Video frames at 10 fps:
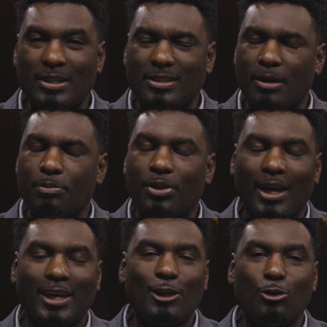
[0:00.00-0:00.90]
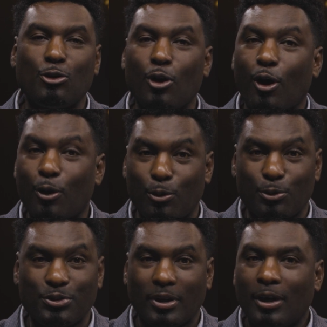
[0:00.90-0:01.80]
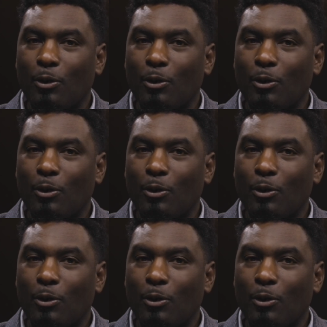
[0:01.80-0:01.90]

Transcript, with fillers: something that he knows